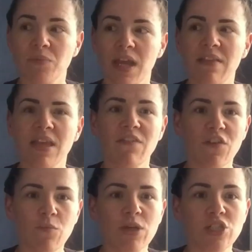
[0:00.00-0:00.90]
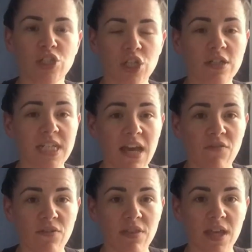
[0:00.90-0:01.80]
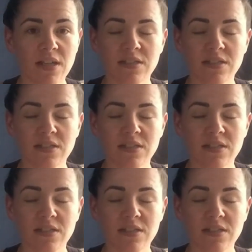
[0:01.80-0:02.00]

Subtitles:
and they feel pressured to go to everything.